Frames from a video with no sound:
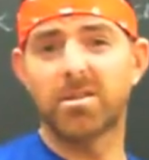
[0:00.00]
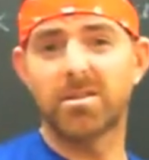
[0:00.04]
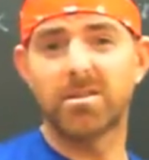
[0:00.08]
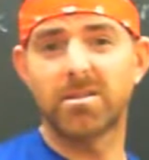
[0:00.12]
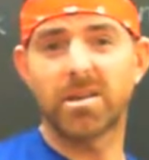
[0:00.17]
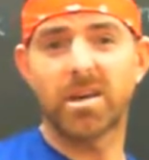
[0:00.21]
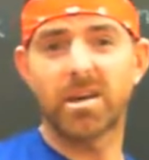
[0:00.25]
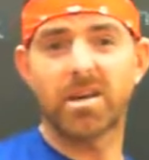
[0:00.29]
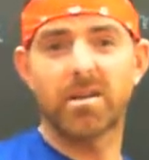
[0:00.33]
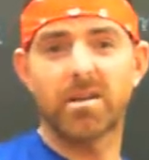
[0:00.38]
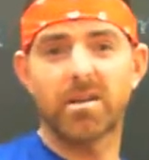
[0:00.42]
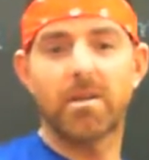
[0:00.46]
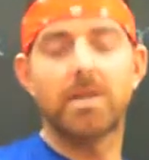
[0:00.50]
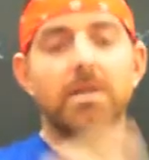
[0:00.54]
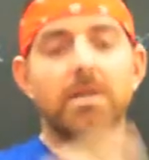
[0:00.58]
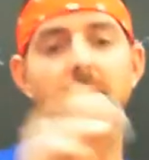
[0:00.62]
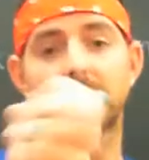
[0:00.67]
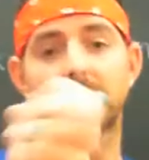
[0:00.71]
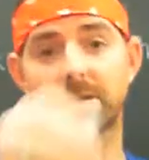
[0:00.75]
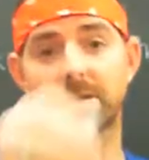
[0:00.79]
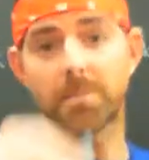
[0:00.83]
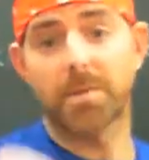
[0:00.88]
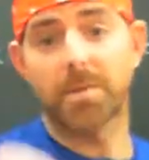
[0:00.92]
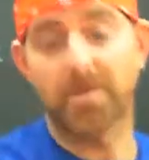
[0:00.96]
Yeah.
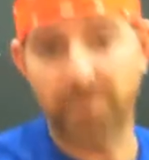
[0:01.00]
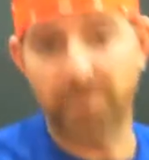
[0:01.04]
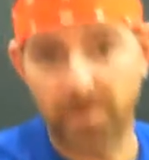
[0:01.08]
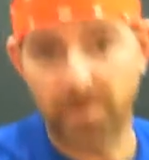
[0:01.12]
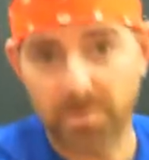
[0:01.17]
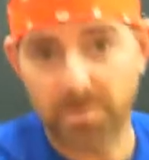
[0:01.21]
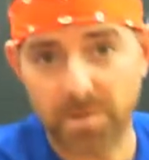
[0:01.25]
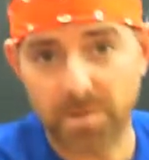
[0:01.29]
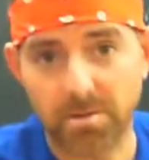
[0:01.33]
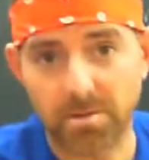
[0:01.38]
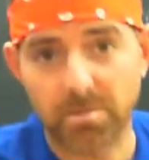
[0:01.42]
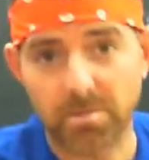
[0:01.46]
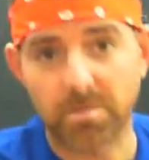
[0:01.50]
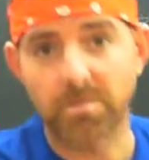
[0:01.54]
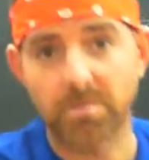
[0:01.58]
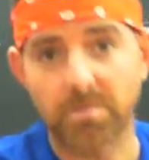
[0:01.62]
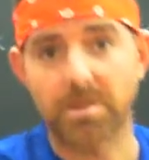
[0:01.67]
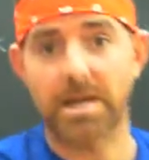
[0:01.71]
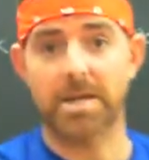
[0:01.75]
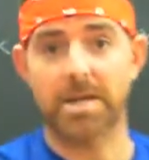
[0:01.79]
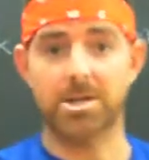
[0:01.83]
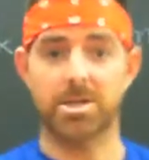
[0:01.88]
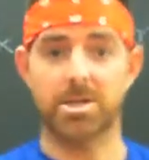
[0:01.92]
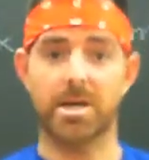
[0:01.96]
Send me a photo.
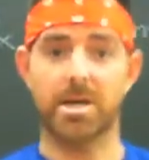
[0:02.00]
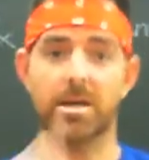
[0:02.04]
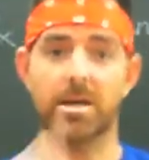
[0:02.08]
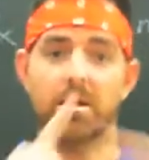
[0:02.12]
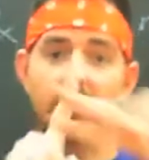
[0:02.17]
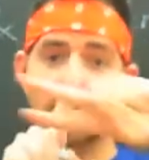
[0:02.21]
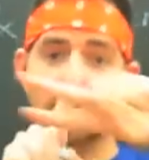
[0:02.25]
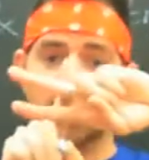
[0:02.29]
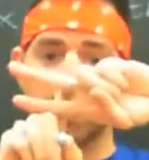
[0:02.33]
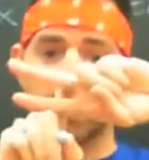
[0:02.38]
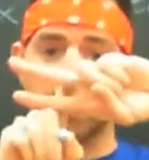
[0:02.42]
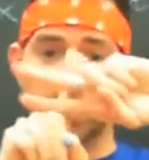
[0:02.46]
Hashtag